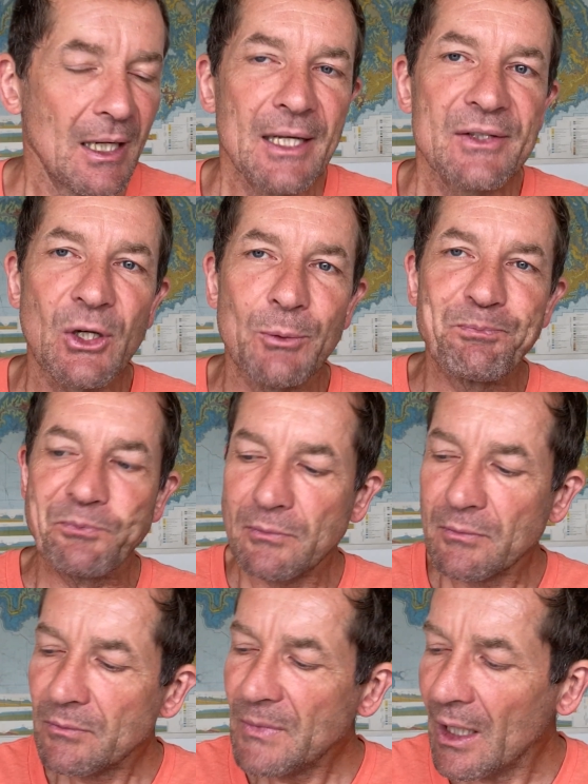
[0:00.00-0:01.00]
So
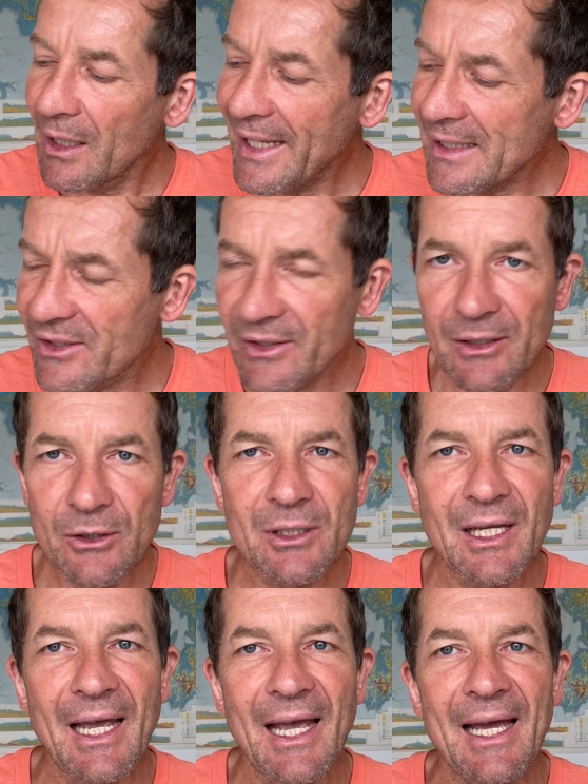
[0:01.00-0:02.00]
let's
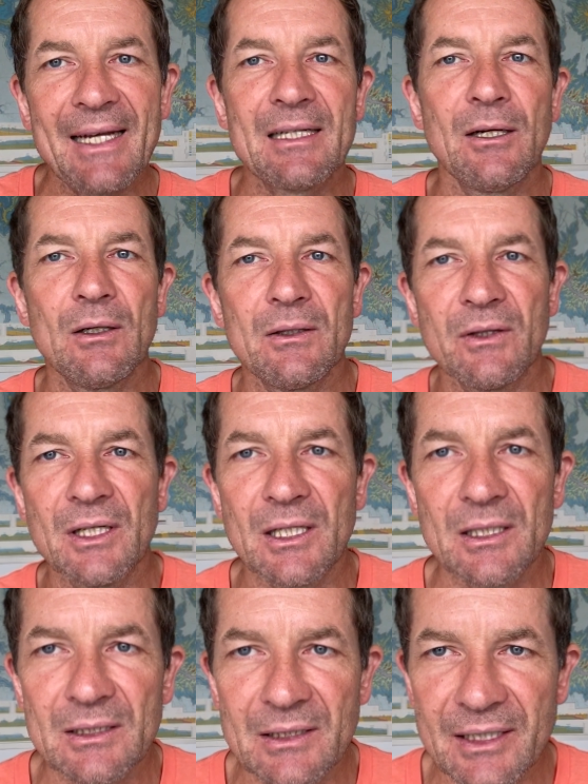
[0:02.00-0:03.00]
look at
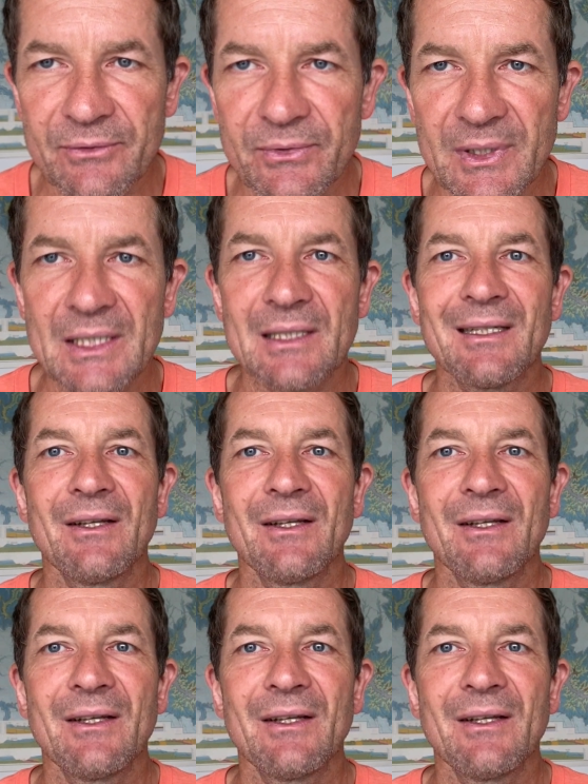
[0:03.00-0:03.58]
the different